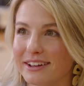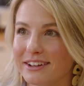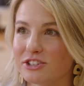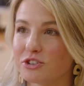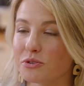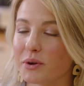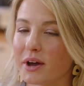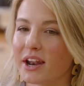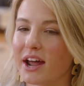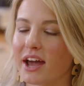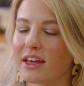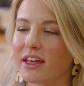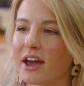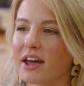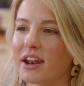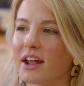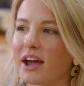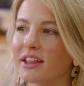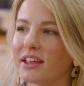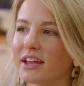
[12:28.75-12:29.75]
do it. And I
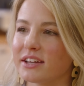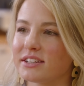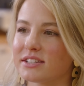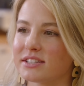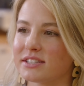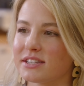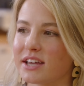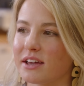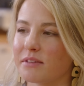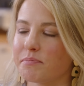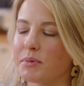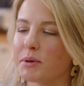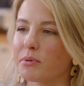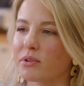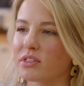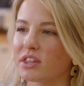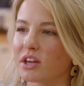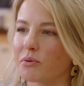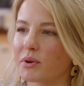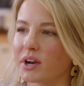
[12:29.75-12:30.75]
and I like to say people
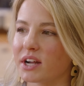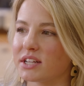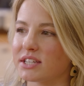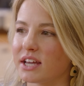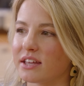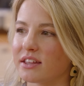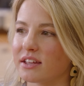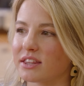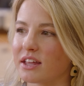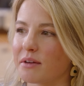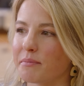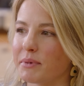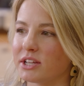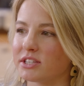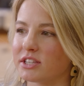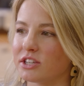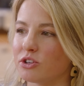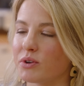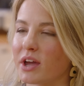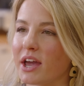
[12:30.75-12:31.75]
think when I say that that
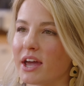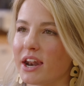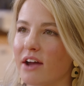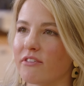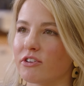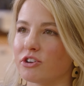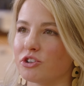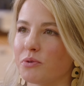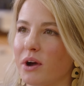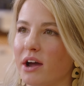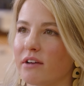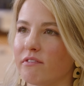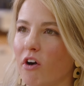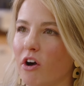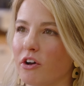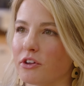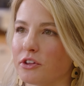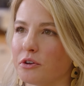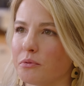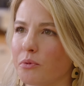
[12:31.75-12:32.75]
means that you can't ever do high
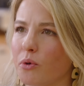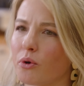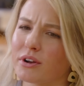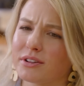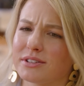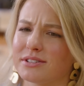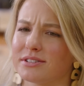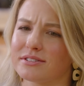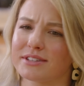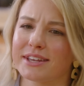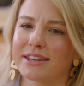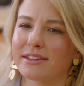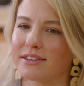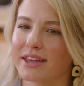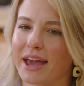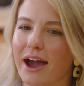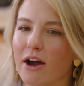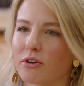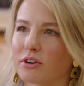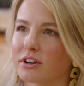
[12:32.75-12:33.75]
volume or it's
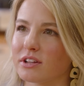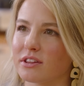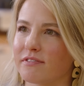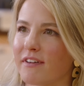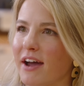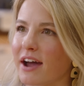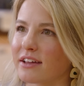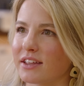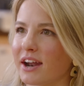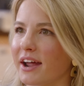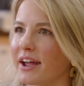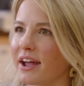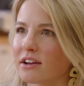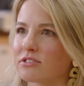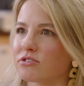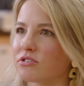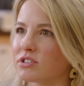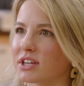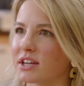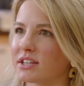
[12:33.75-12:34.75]
counter to the fact that I
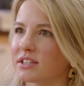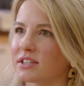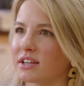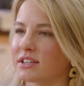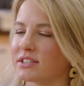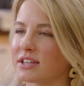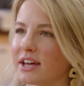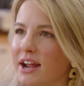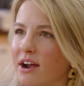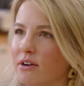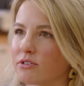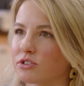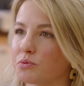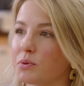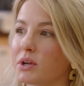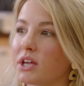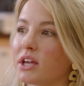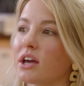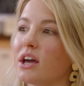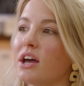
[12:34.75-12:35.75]
exercise like 10 hours a
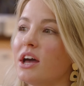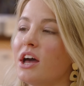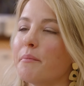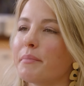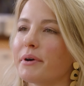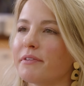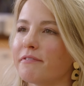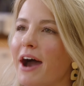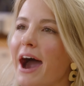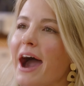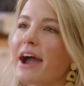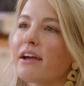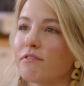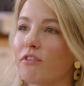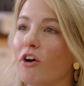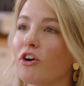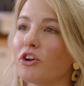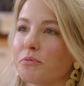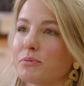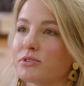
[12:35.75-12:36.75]
week, but high
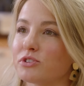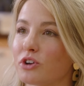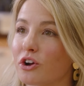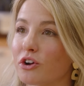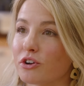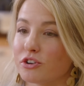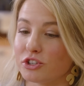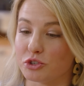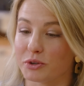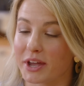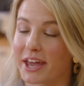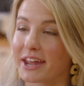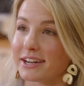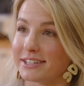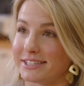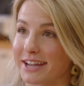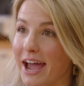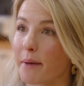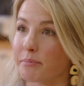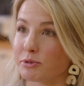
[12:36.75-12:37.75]
volume is earned. You can not
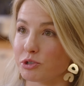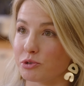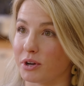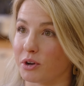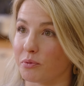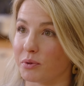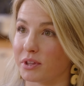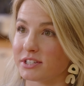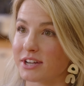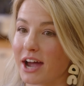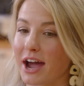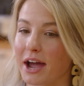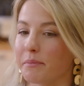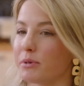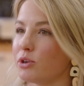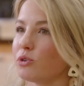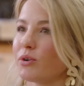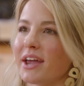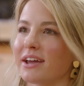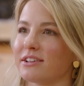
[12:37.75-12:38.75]
adapt to it with time,
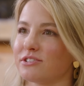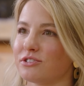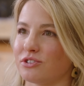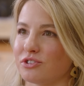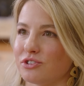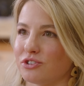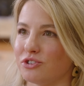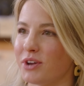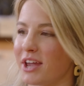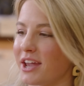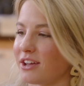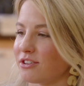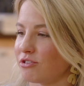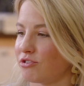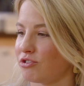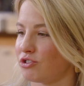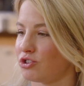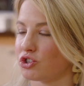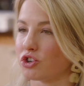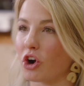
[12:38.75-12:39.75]
but you can't you can't
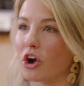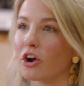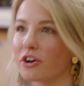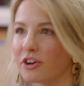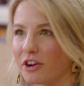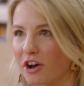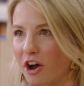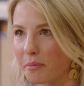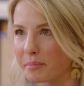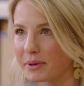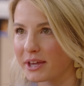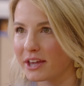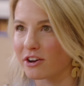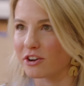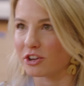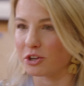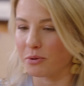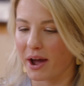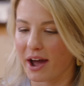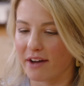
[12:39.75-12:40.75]
start up here.
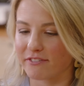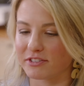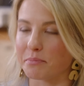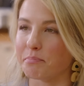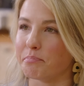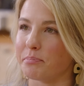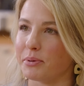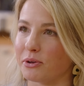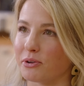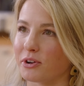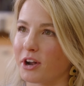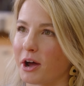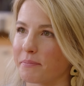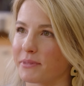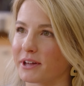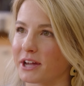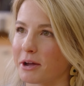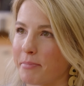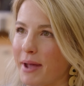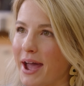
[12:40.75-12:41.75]
You have to build up
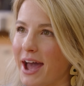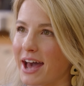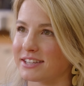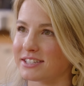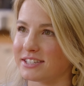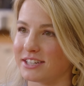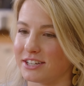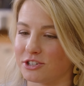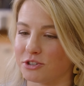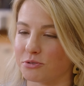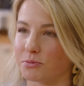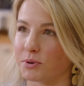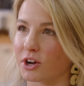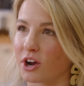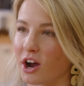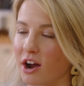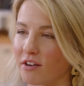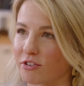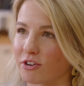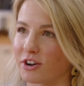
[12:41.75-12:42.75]
the capacity to
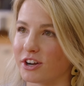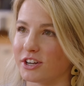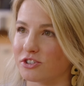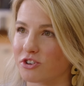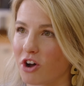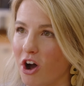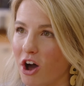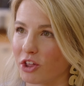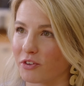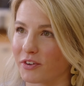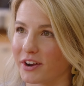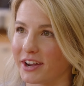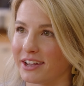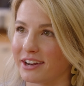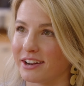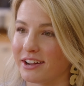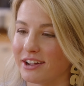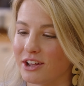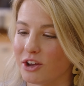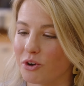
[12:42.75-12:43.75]
recover and
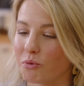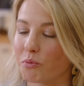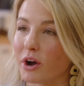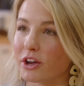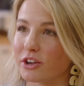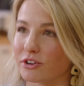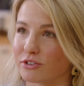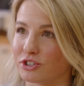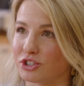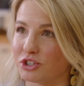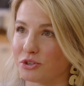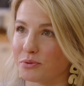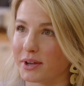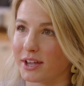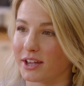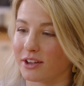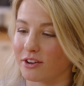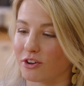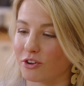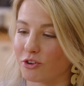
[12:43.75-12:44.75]
tolerate what you're
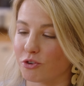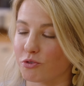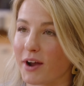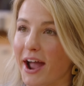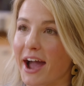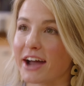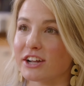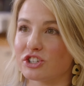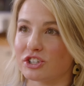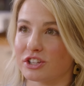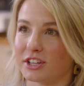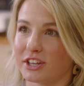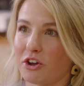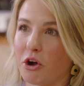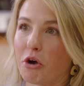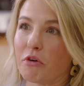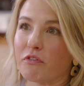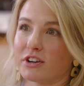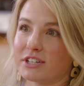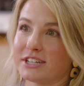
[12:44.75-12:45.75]
doing gradually
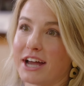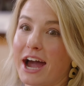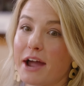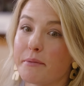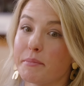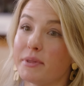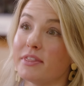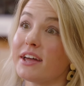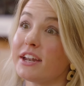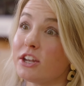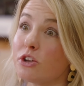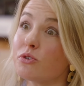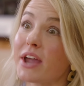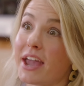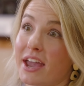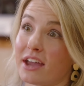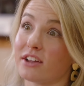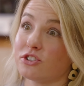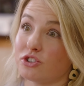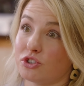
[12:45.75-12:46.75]
over time and then you
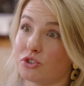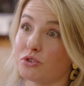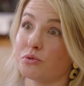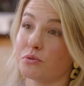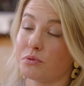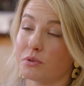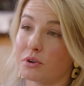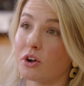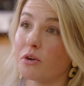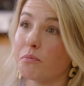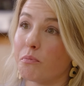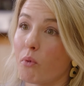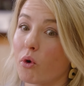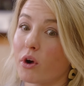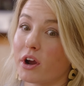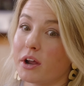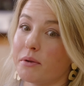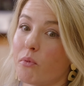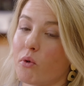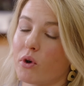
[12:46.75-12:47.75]
can do
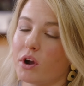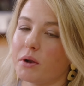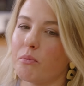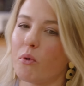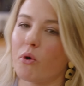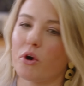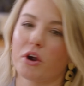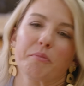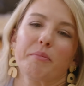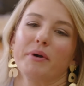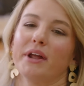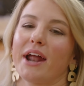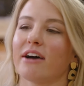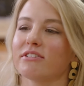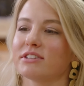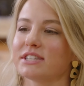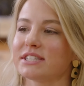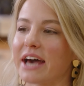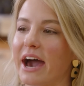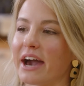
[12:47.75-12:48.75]
more and more and more. But
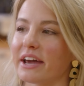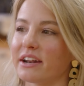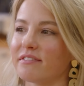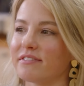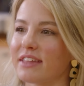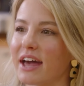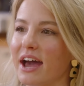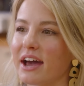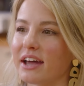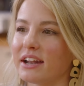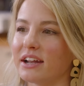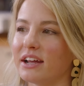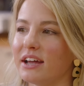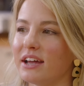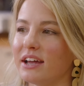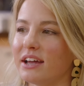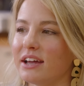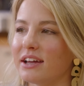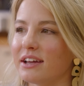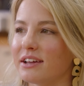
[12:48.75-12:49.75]
outside of that,
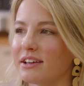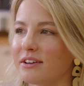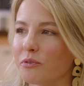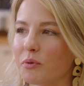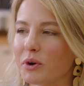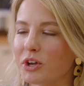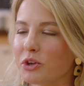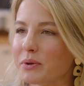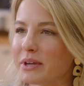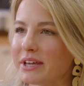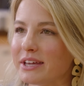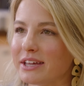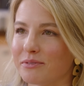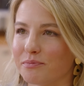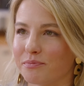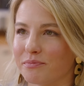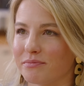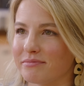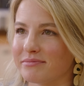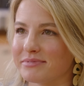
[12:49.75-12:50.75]
what you eat
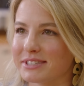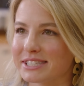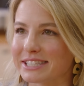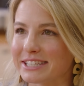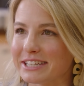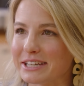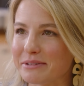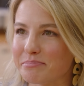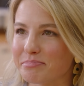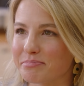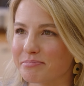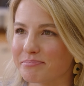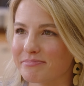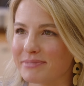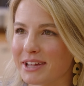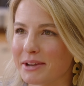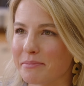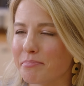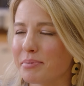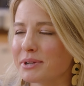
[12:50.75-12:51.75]
and sleep
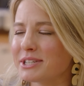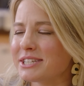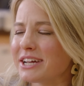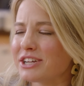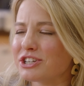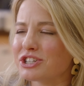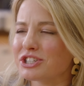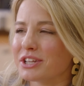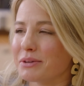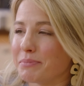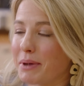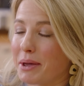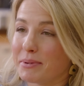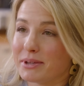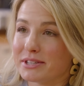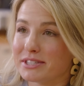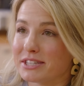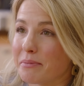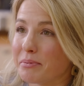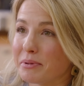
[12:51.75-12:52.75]
and potentially
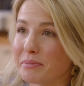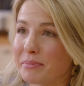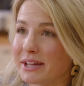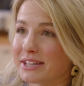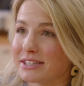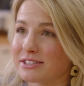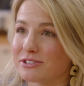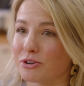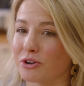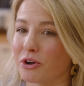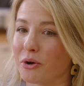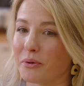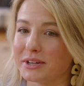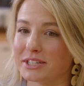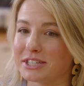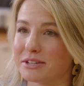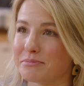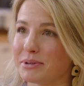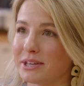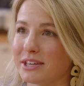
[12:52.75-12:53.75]
maybe supplements are going
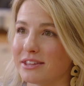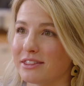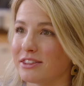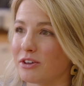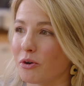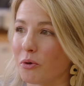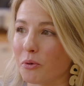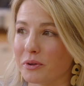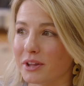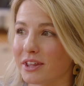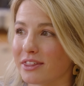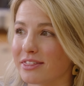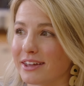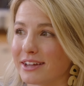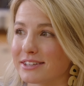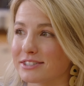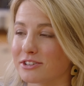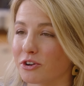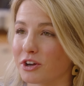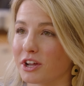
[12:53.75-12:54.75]
to be the only
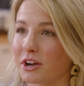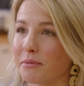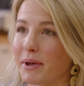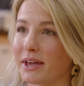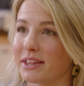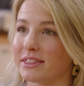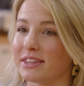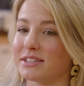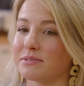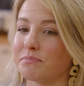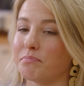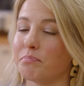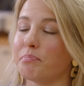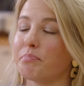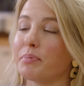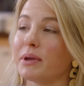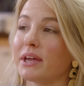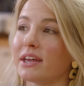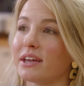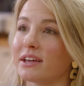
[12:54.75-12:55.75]
things that are going to make these
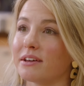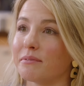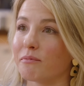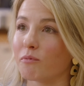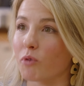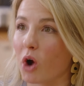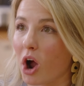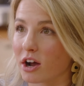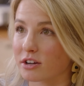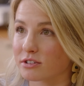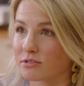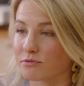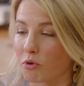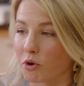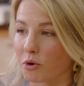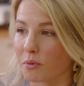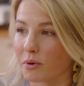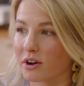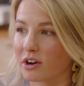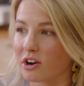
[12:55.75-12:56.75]
big rocks
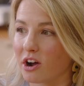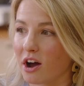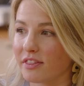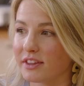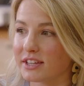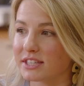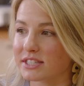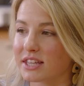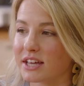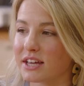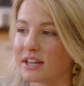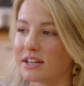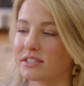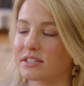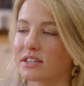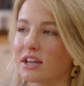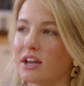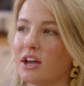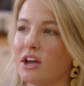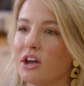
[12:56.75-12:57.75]
forward on these
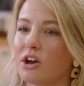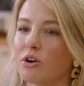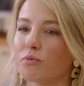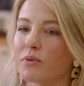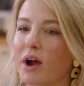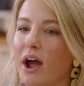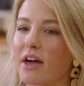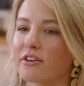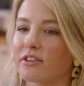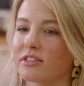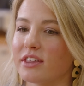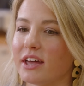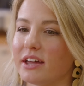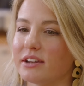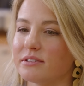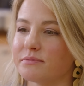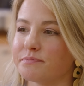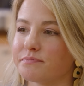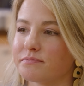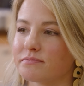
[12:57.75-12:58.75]
things rather
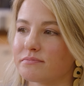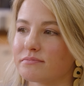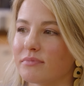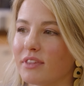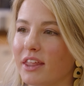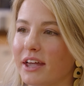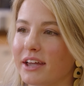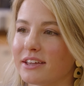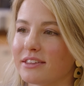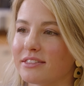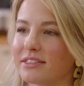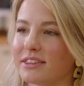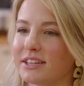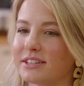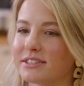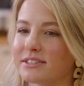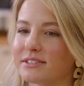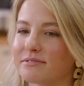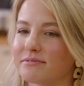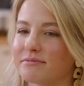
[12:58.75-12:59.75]
than like
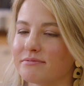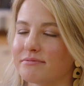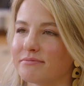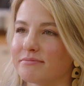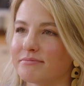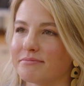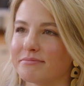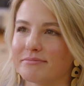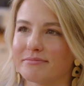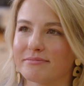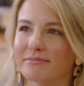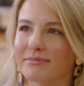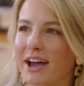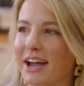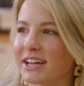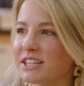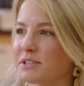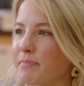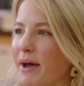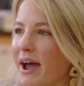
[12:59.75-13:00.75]
these
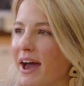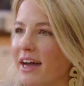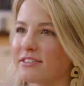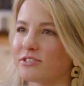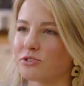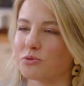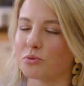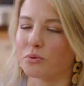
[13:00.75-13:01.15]
ice baths